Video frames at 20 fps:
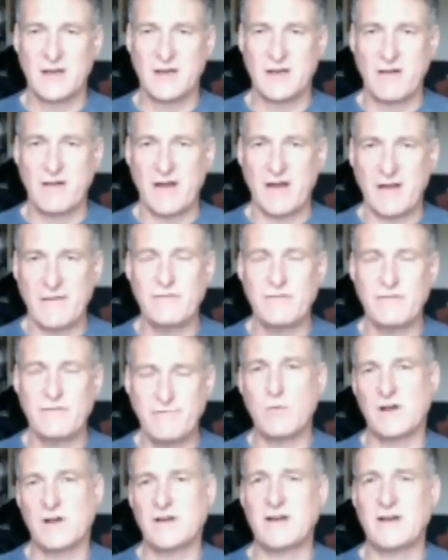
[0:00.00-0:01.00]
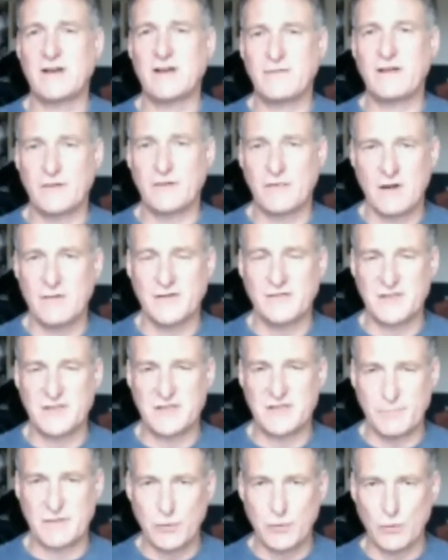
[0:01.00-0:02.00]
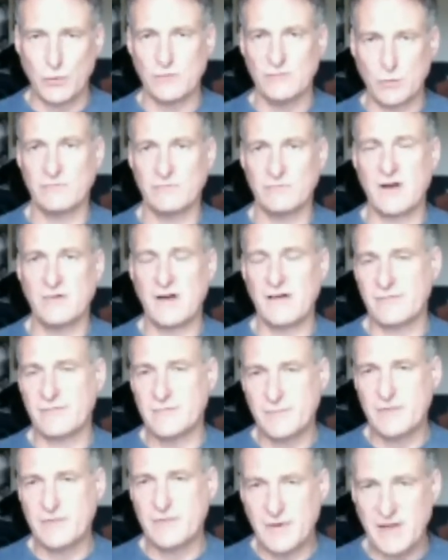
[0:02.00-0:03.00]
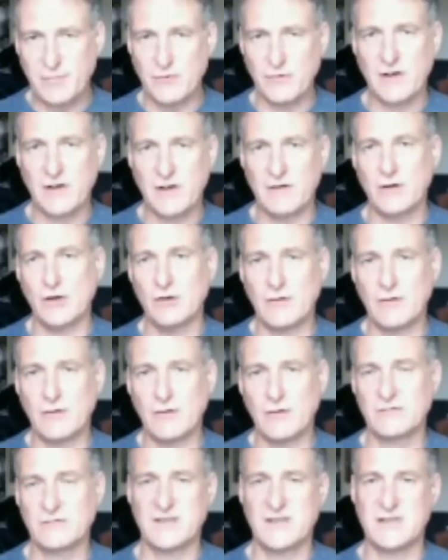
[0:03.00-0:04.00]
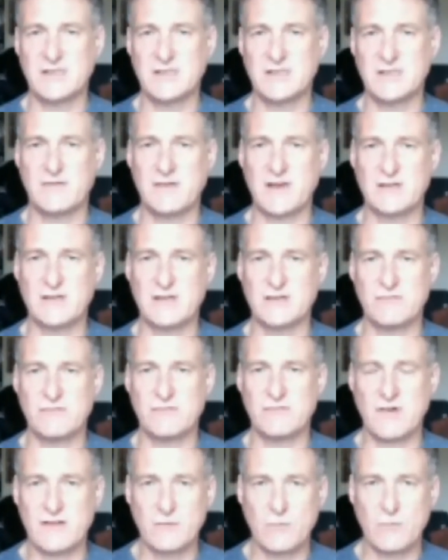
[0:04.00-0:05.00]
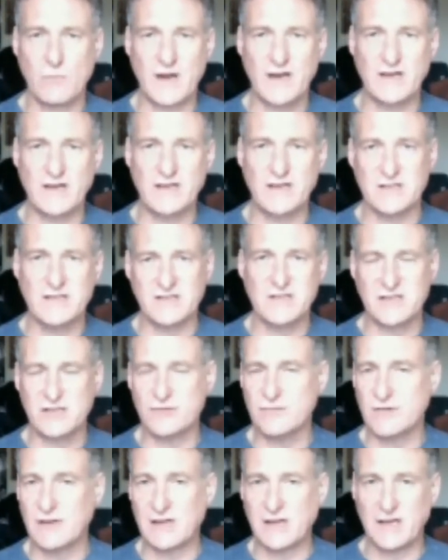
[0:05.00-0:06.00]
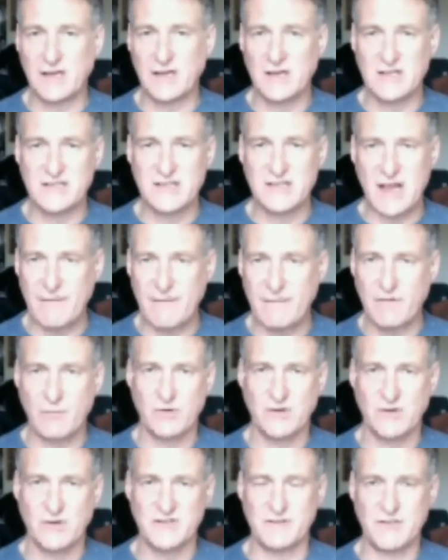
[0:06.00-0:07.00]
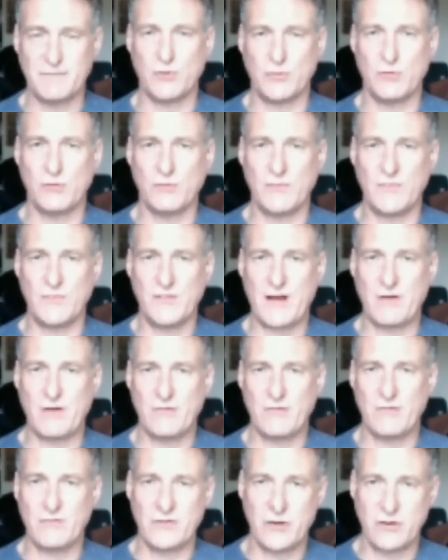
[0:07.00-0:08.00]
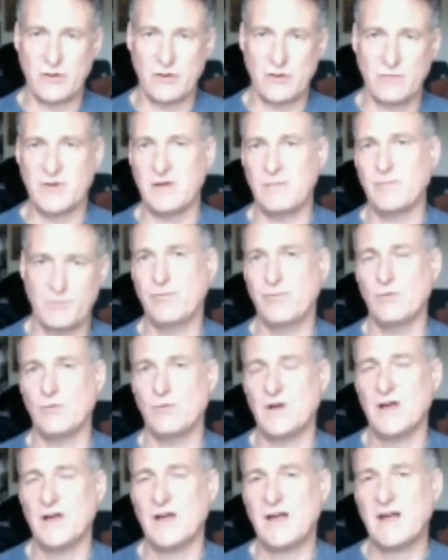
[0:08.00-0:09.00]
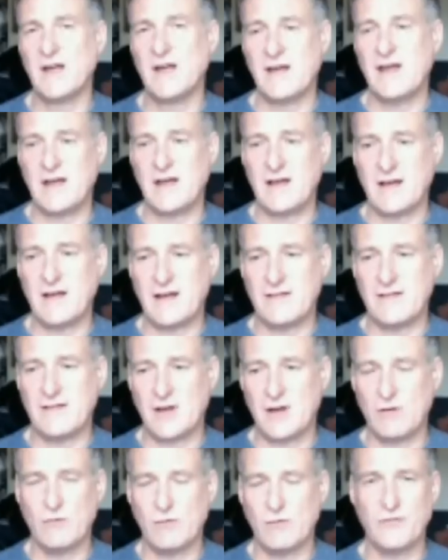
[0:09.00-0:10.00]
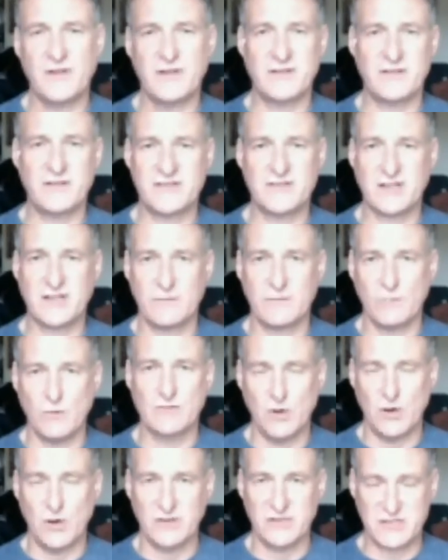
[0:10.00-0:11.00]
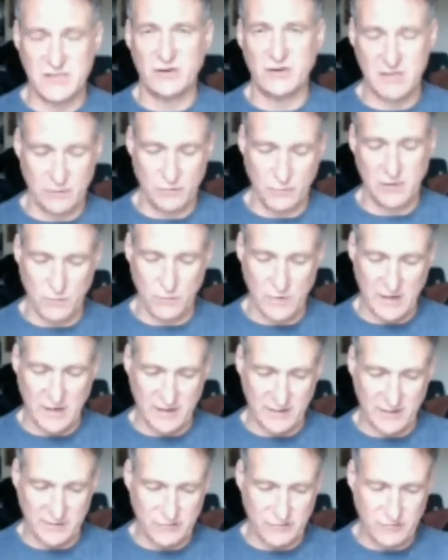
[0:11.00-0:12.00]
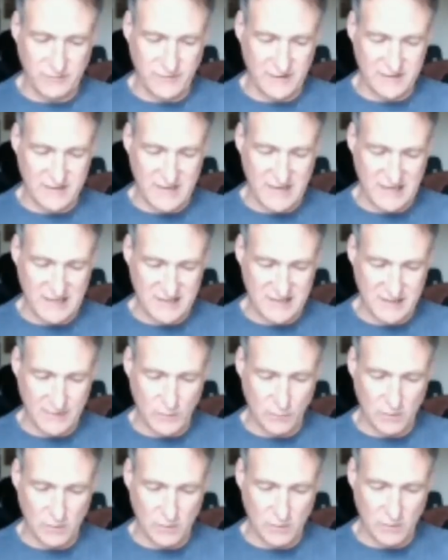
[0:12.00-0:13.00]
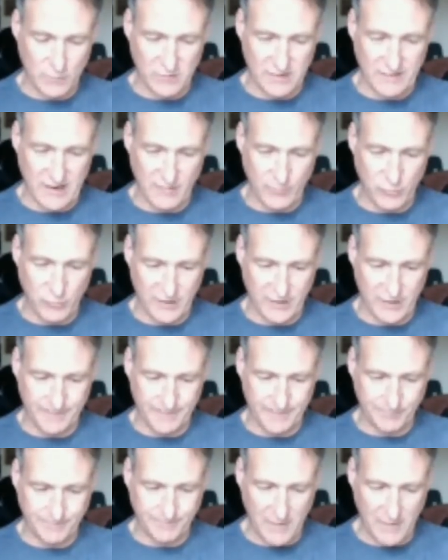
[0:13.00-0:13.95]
Everyone in Link4Growth is important, right from the people who go along to these events, right the way to the district leaders. Everybody's important. Without you people, the whole thing just doesn't work. So fantastic, well done everybody.